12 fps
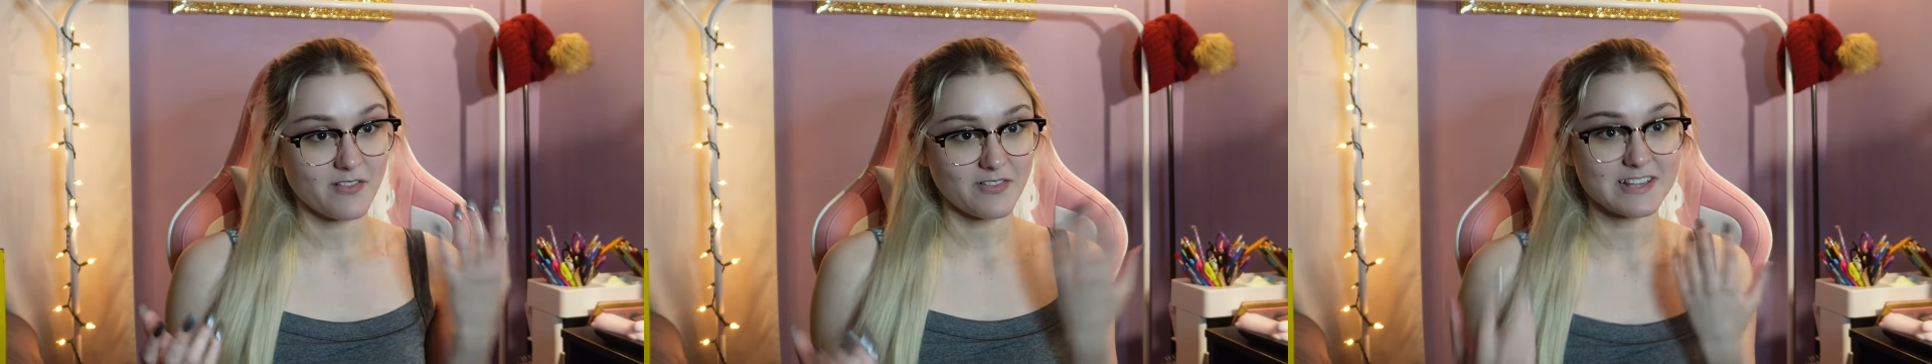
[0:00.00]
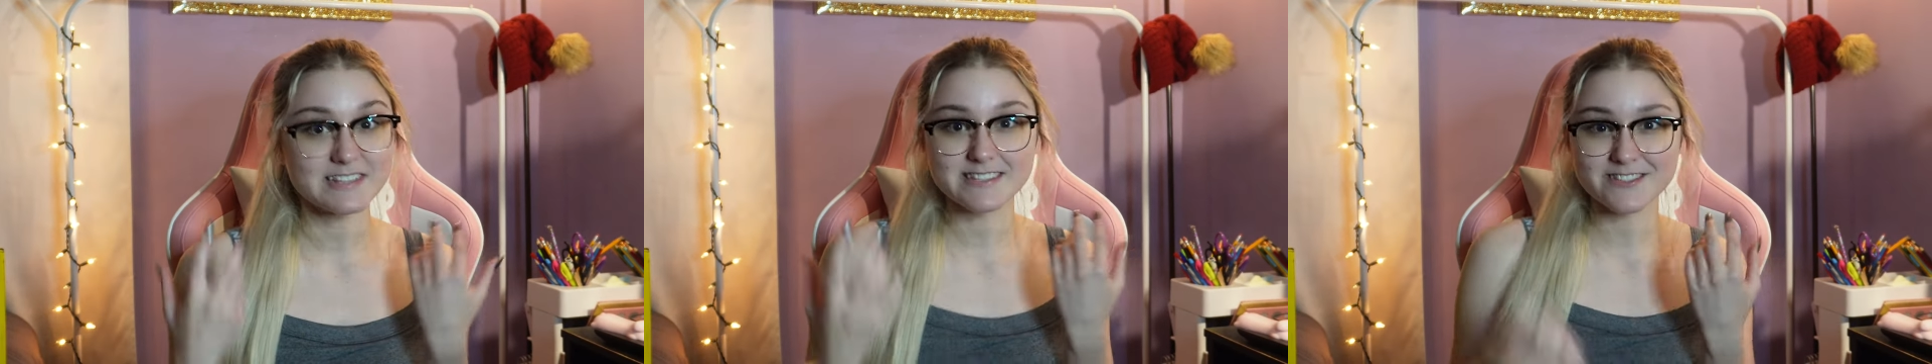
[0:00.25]

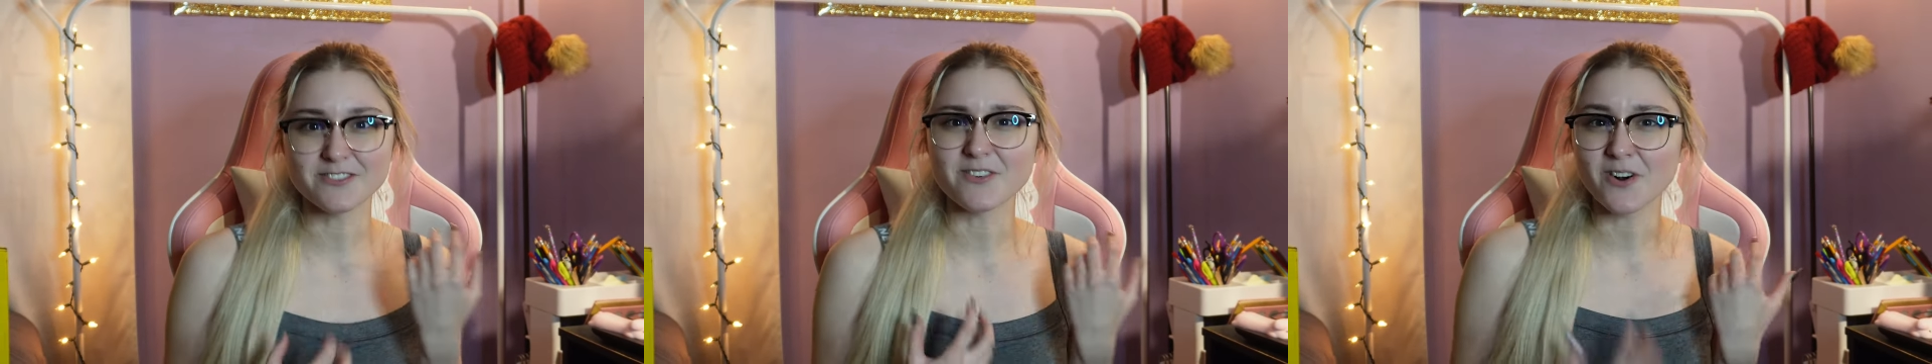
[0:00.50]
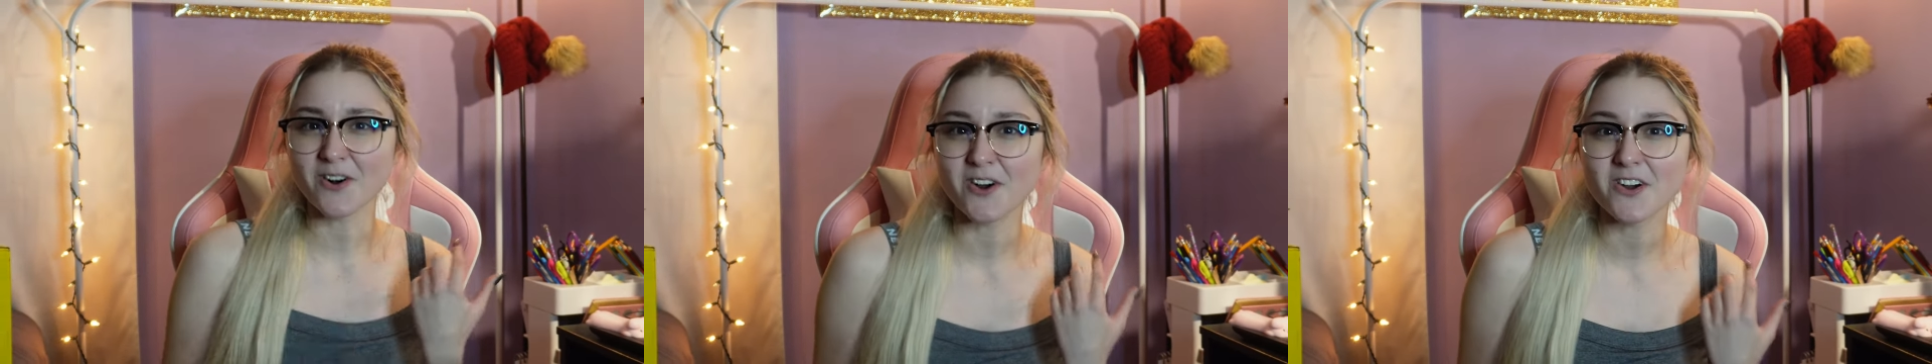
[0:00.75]
like still
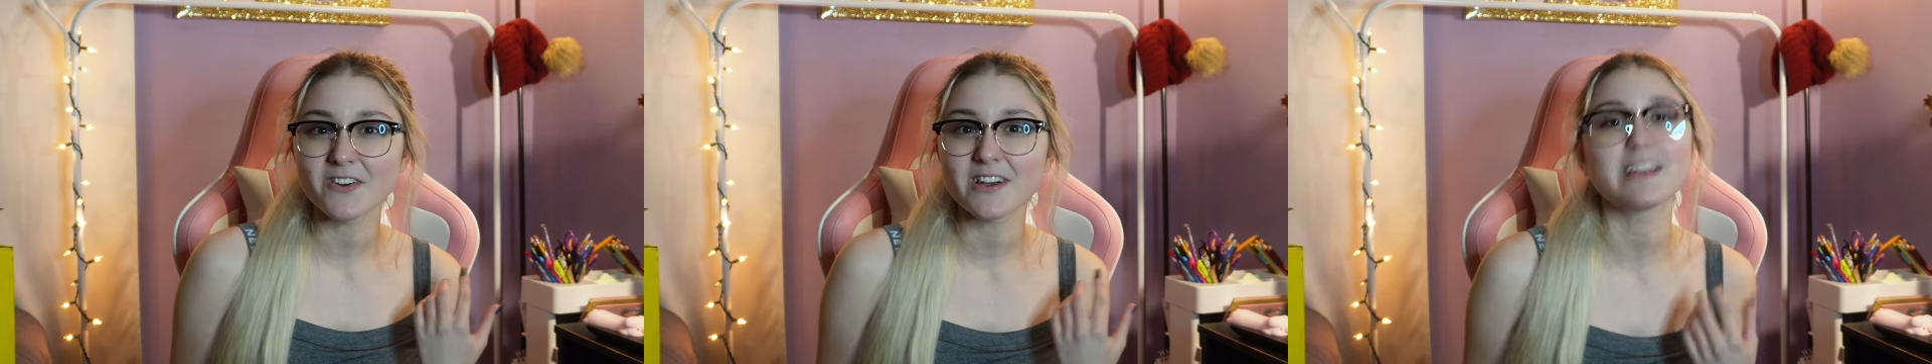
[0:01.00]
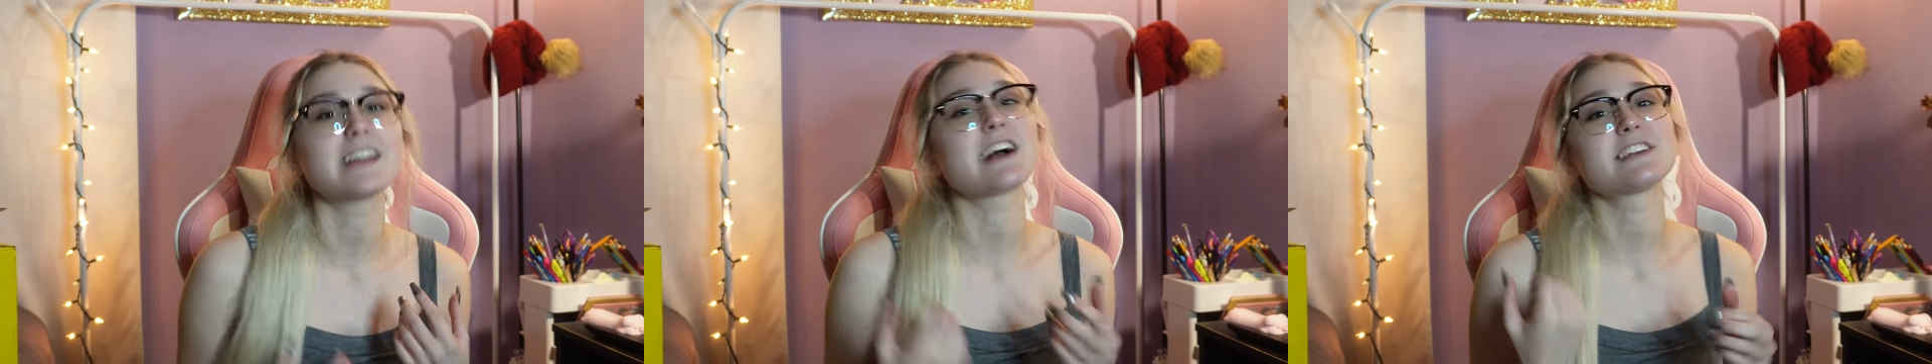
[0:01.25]

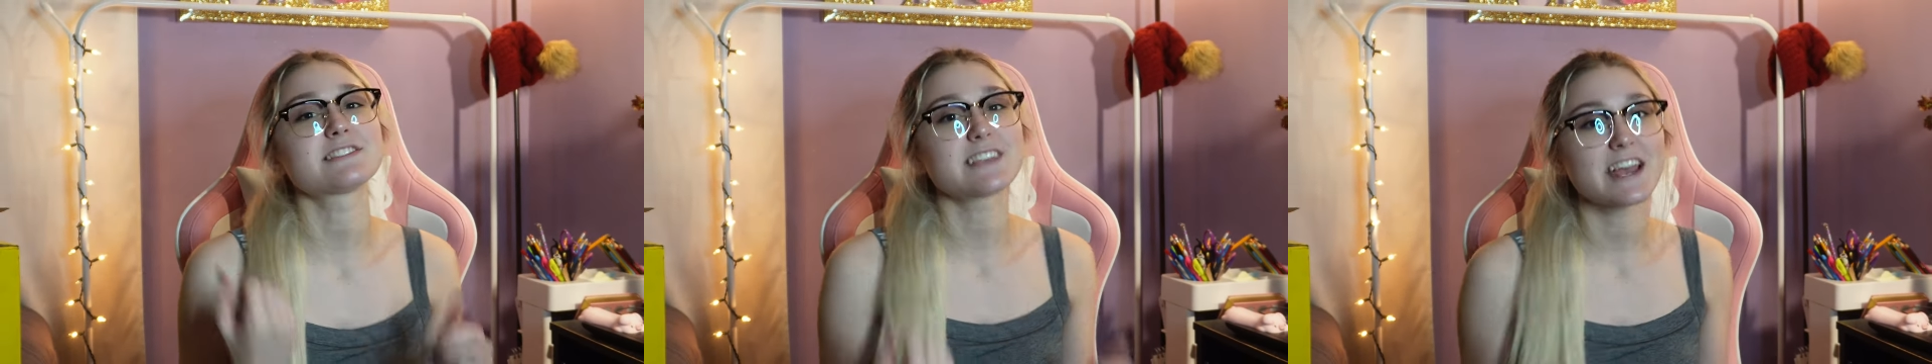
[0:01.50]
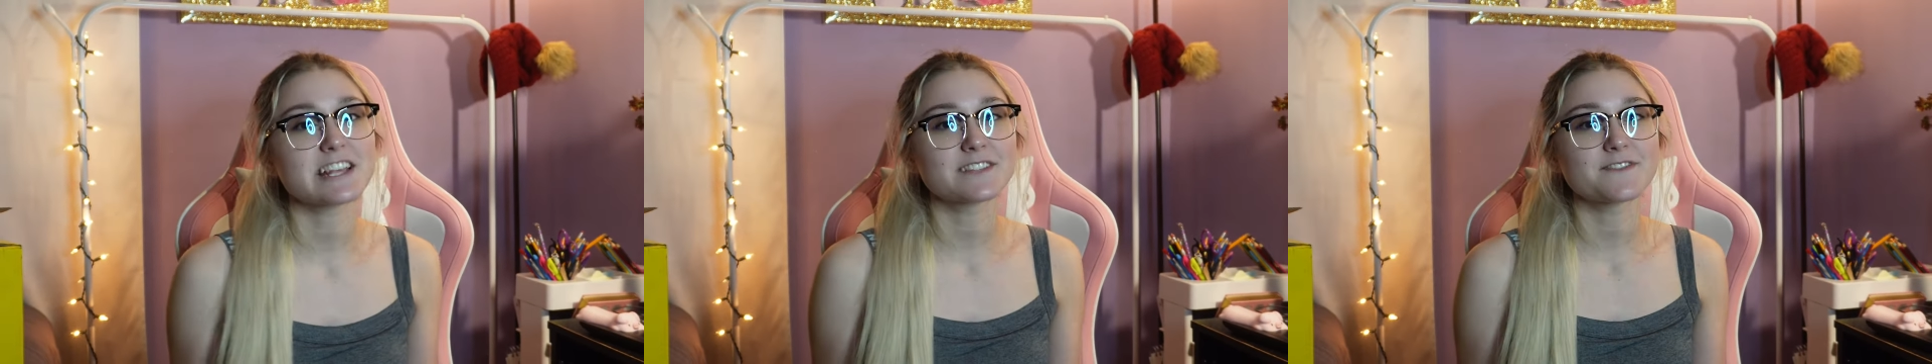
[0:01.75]
hungry, not
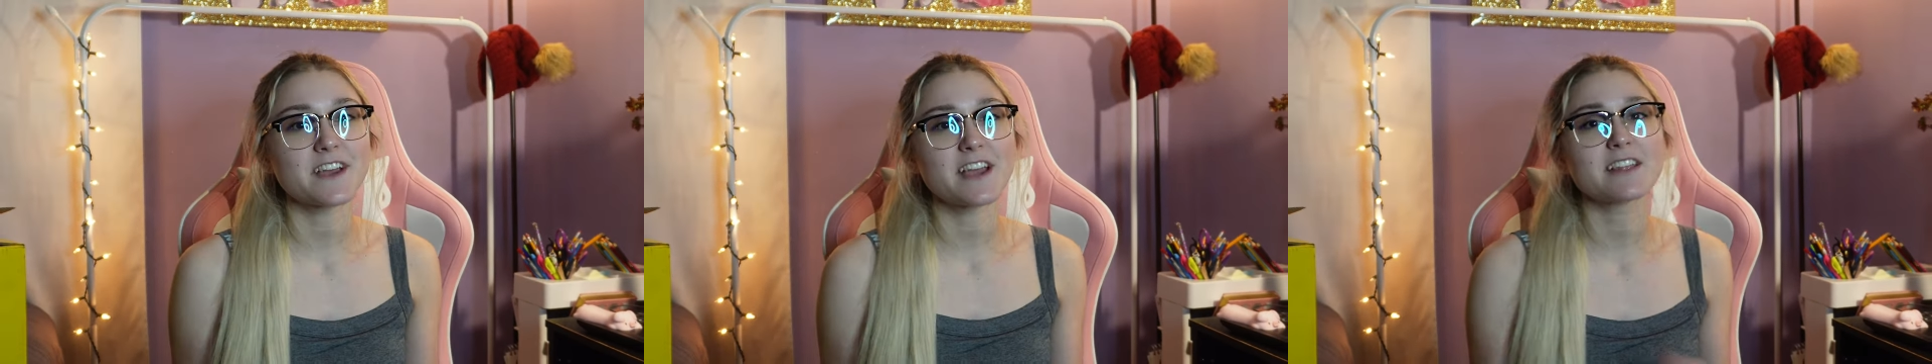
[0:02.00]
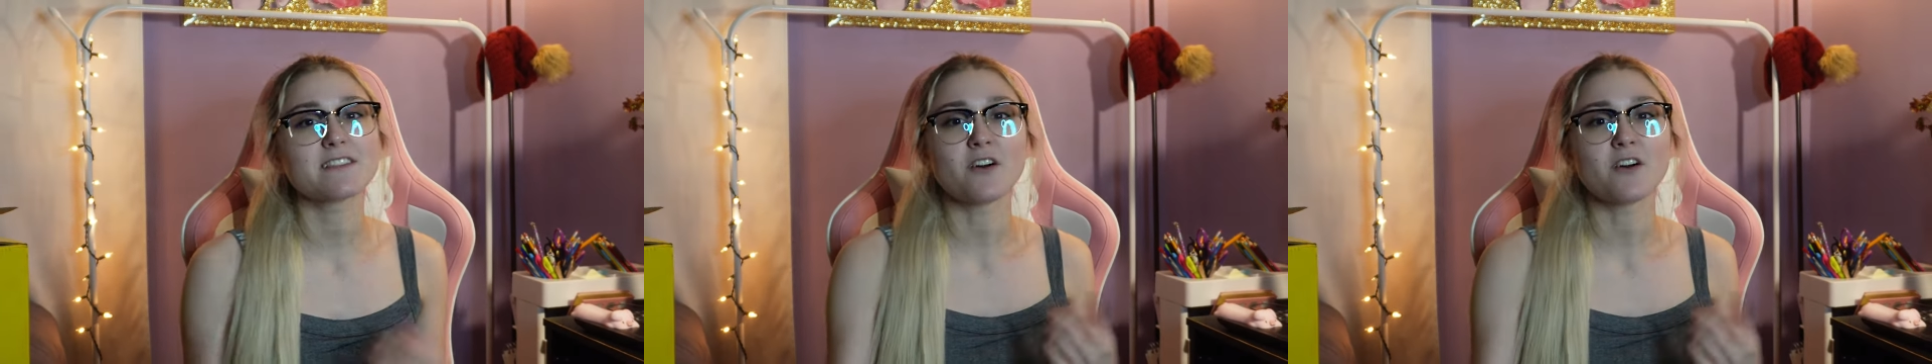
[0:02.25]
satisfied